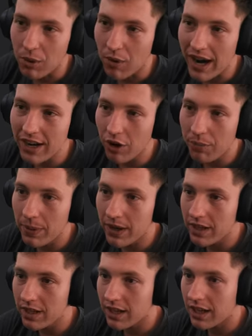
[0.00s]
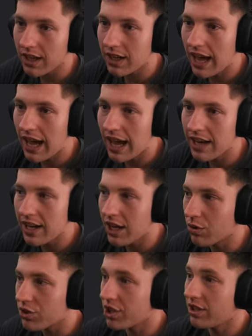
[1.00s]
Moreno, Pinnock, and
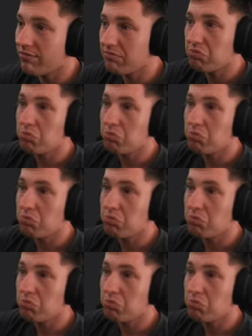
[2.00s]
Hilson.